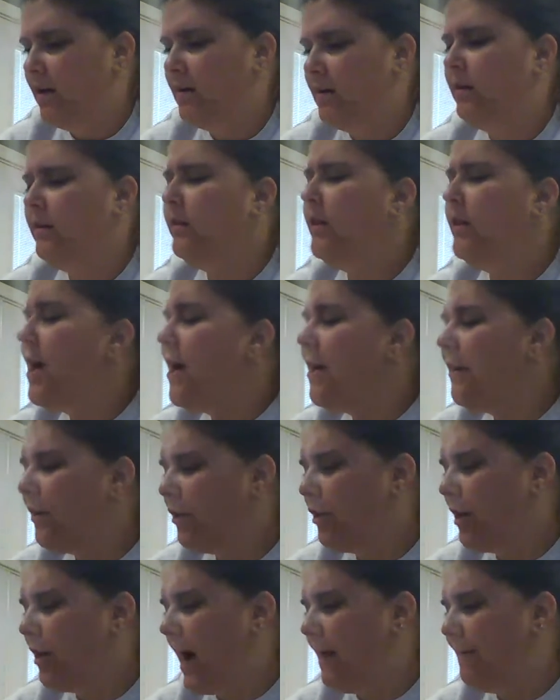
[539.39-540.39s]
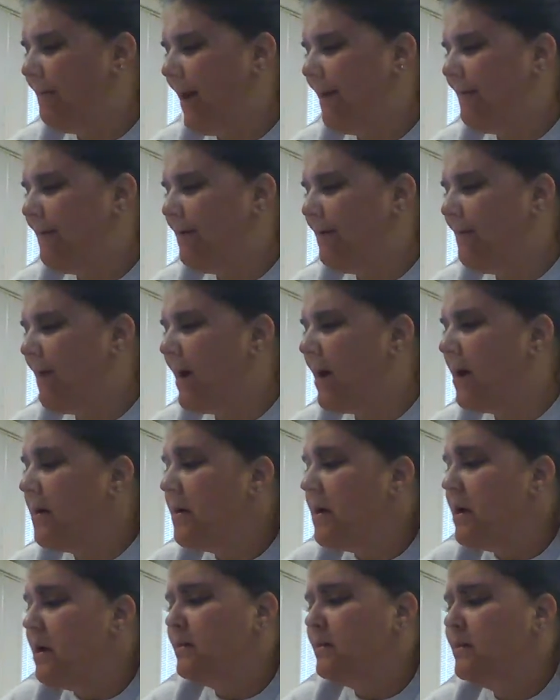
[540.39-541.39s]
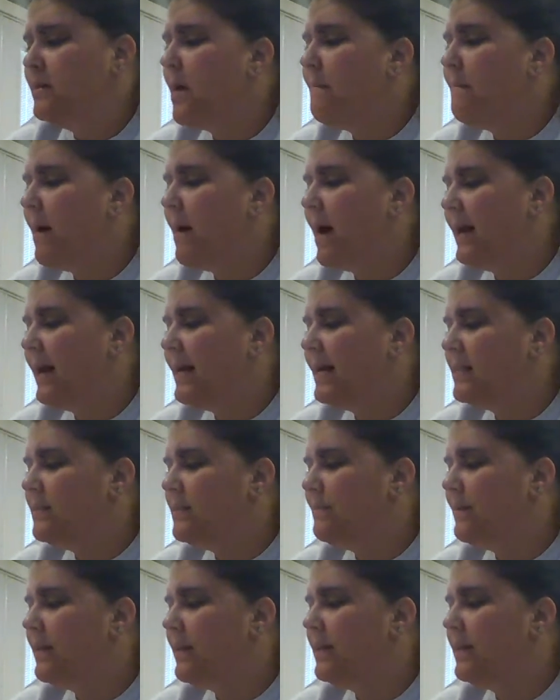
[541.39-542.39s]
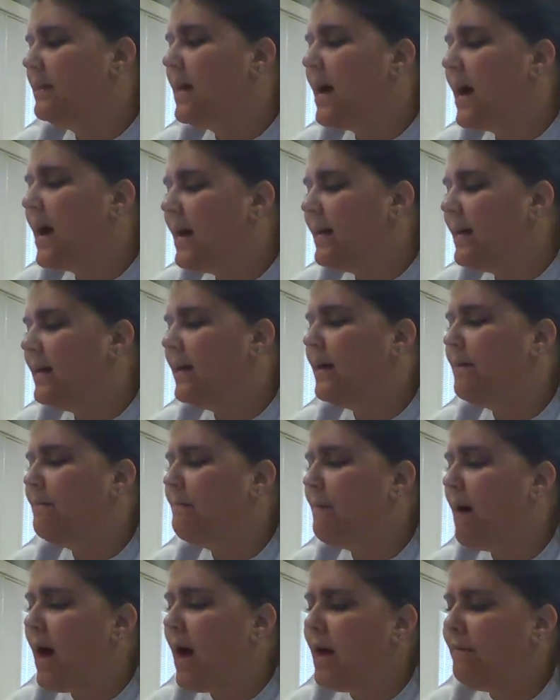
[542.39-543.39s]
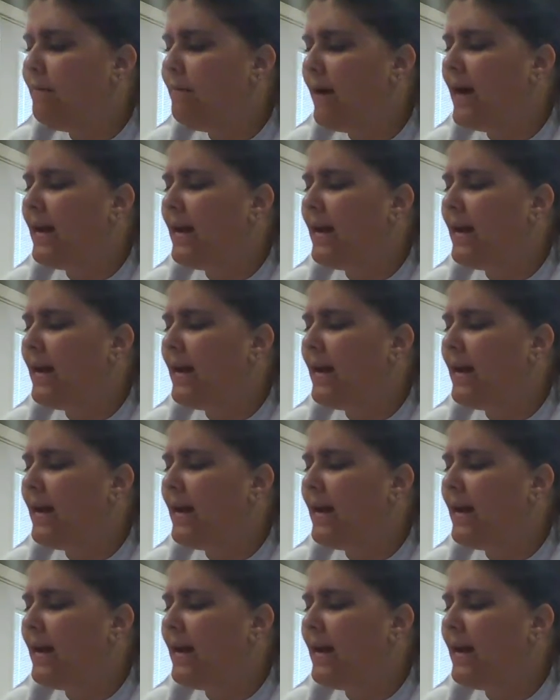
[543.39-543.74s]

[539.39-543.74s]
"Look!" cried Baby Bear. "Somebody has been lying in my bed,